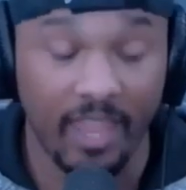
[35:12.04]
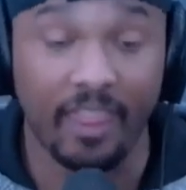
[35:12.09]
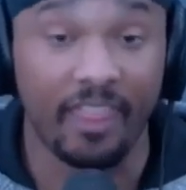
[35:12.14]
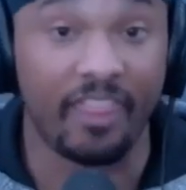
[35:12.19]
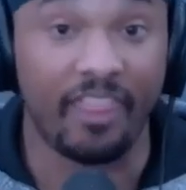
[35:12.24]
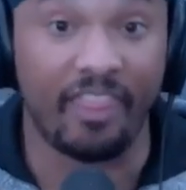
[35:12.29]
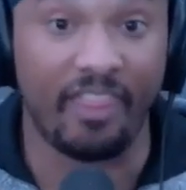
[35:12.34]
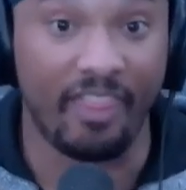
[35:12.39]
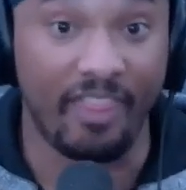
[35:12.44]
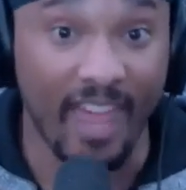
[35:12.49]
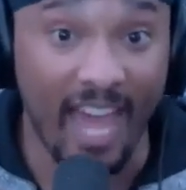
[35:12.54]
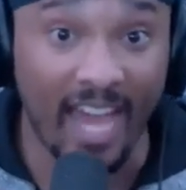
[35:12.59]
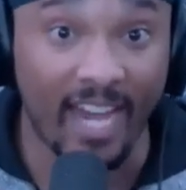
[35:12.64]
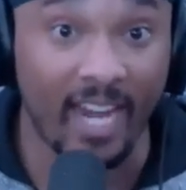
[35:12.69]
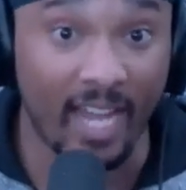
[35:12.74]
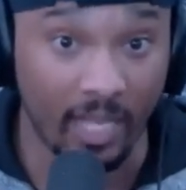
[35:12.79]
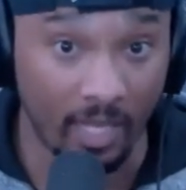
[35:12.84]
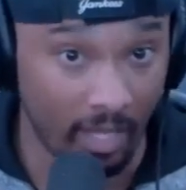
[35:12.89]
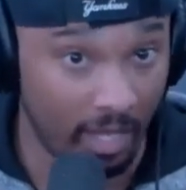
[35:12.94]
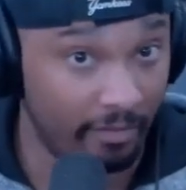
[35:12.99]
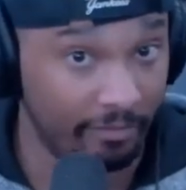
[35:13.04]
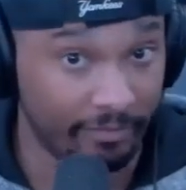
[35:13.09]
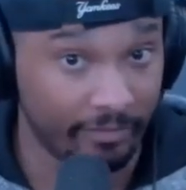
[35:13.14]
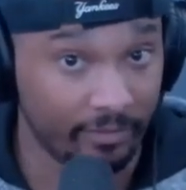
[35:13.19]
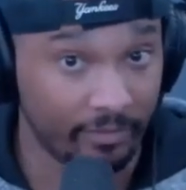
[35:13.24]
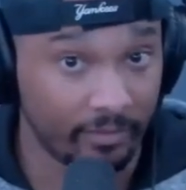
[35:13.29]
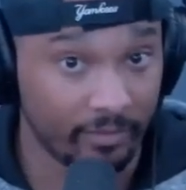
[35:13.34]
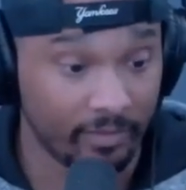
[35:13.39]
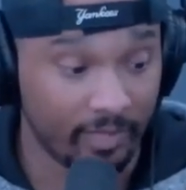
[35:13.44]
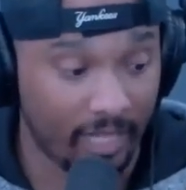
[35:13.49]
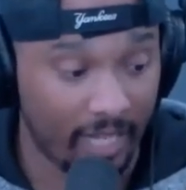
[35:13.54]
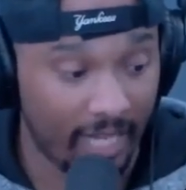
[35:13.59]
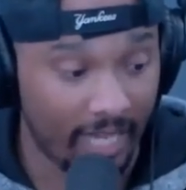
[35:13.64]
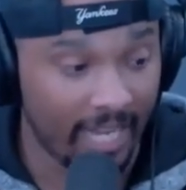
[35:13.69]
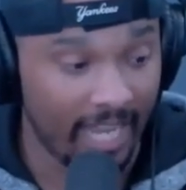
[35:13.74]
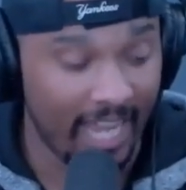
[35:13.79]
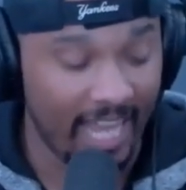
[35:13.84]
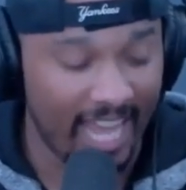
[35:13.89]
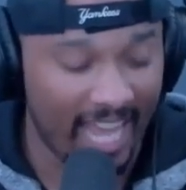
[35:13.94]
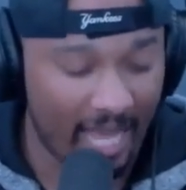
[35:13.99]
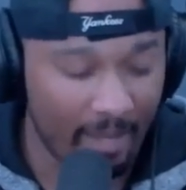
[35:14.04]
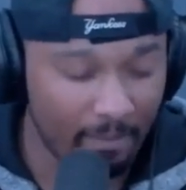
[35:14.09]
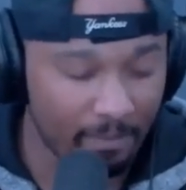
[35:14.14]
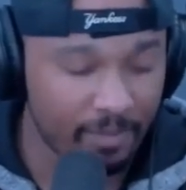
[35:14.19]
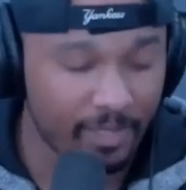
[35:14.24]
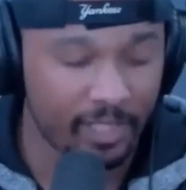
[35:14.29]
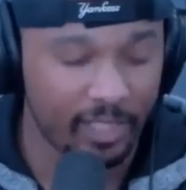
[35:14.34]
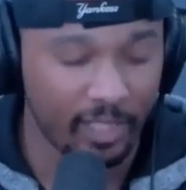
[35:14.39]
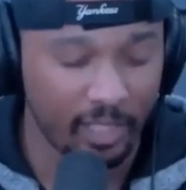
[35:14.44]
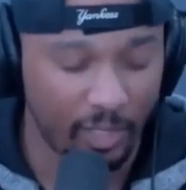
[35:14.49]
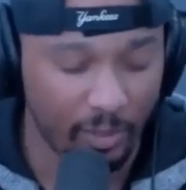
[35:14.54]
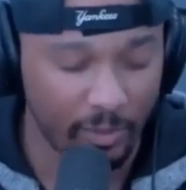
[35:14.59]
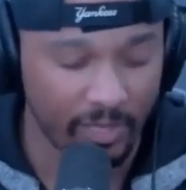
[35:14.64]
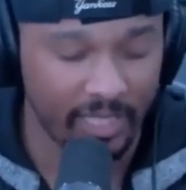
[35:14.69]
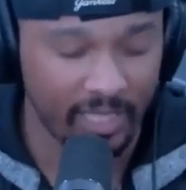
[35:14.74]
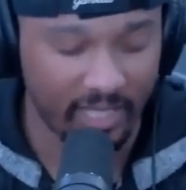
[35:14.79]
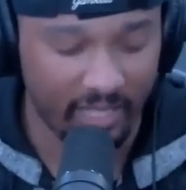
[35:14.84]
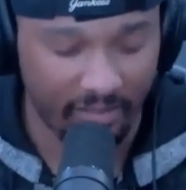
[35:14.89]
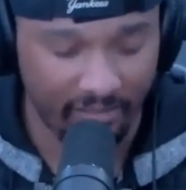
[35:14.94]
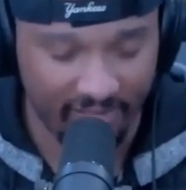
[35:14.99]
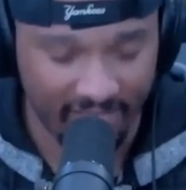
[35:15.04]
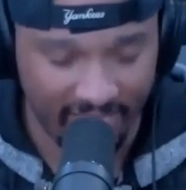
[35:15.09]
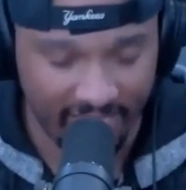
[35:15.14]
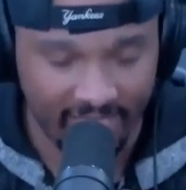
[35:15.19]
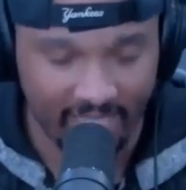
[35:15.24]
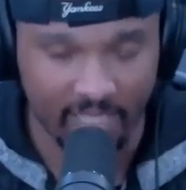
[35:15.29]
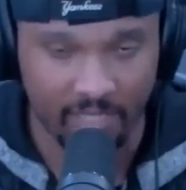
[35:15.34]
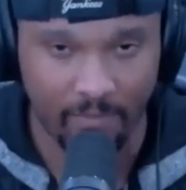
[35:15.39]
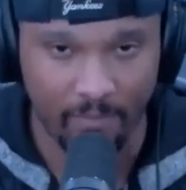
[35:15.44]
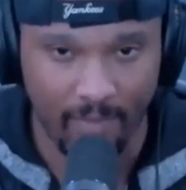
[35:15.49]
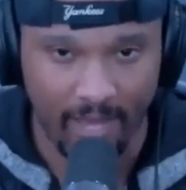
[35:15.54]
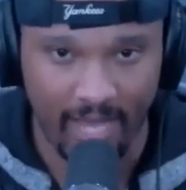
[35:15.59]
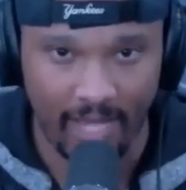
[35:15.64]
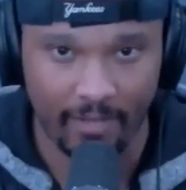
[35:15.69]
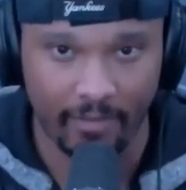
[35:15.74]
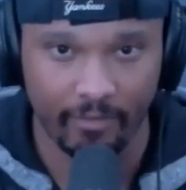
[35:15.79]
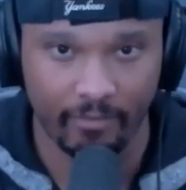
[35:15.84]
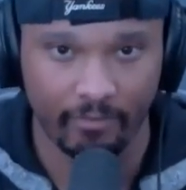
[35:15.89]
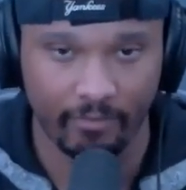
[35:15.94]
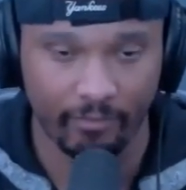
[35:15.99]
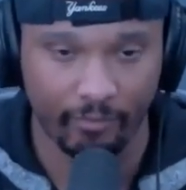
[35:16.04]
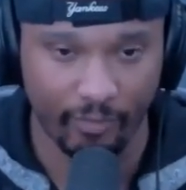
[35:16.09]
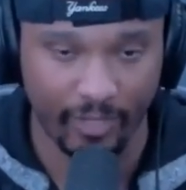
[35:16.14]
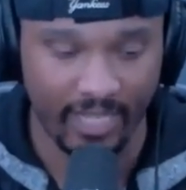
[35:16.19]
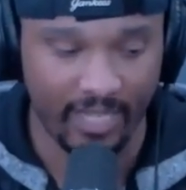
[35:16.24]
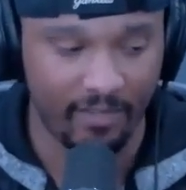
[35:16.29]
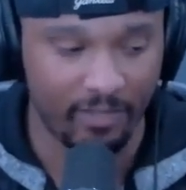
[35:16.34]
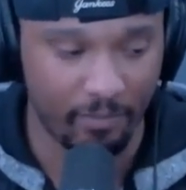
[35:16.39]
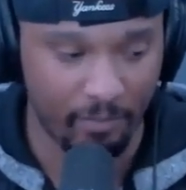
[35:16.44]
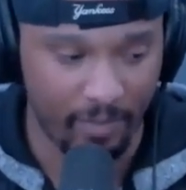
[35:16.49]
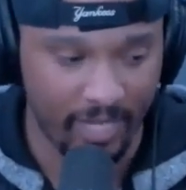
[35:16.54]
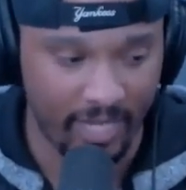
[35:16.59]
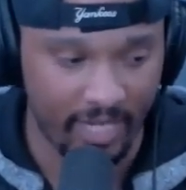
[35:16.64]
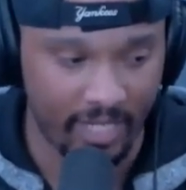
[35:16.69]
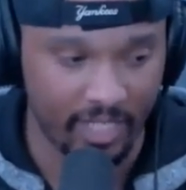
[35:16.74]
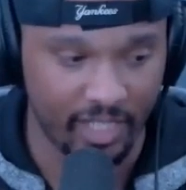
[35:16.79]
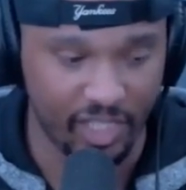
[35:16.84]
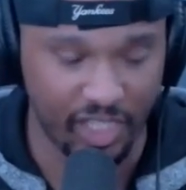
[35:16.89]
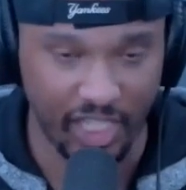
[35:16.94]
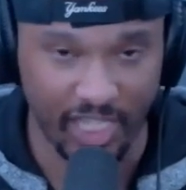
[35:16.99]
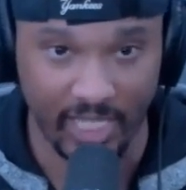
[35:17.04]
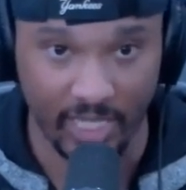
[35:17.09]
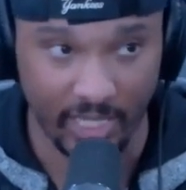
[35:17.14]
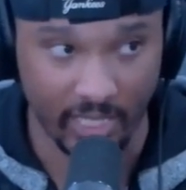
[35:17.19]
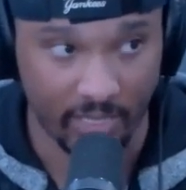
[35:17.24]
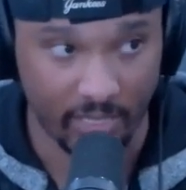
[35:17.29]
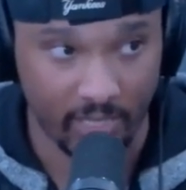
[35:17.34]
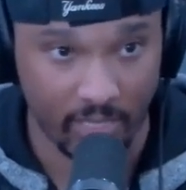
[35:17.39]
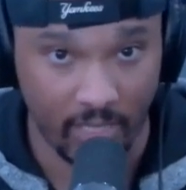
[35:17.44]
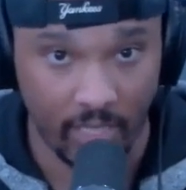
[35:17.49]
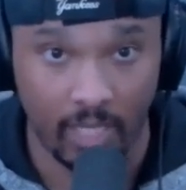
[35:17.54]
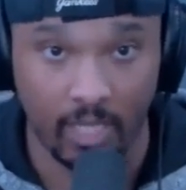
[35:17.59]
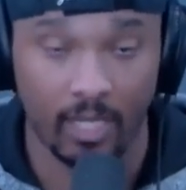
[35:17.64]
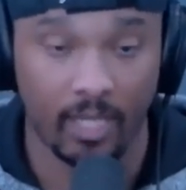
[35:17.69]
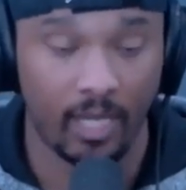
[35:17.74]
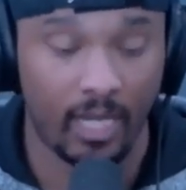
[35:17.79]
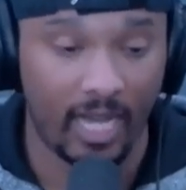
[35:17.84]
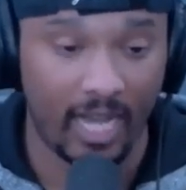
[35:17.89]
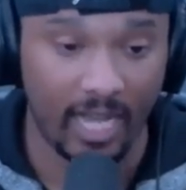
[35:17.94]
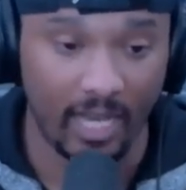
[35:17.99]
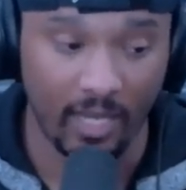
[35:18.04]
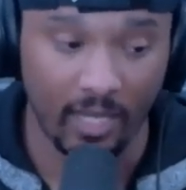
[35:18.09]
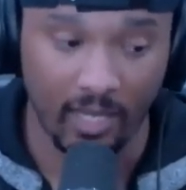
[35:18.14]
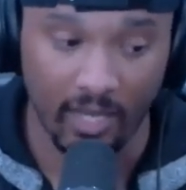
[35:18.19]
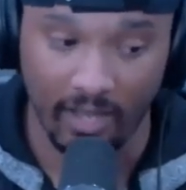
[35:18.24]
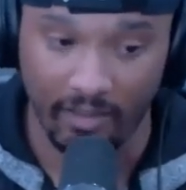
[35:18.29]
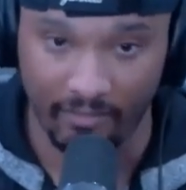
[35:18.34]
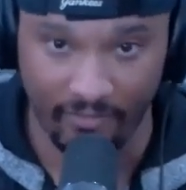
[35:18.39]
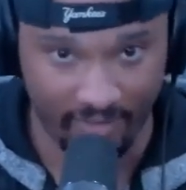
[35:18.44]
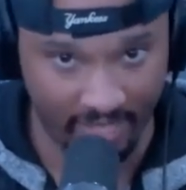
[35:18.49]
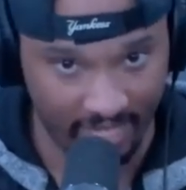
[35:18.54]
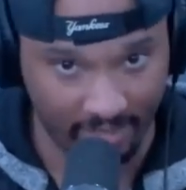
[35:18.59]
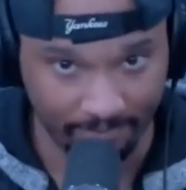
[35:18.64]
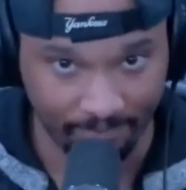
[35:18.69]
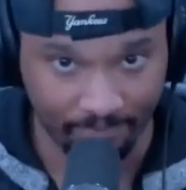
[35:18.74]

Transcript: That I love. I absolutely love that, and that's Matt Reeves being a genius. I love that.